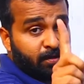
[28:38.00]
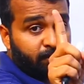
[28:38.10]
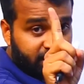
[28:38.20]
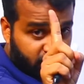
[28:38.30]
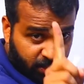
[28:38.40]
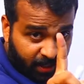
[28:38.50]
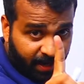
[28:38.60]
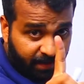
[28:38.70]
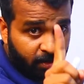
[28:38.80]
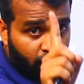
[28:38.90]
first shell
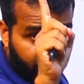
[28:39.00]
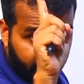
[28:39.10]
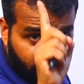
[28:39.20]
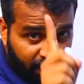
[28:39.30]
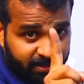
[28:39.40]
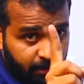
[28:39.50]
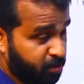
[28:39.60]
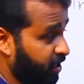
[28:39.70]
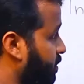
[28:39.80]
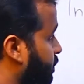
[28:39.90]
having only one
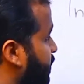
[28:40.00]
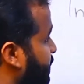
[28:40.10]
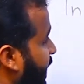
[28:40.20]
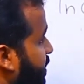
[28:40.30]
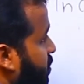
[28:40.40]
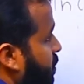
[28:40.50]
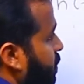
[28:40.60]
subshell, which is that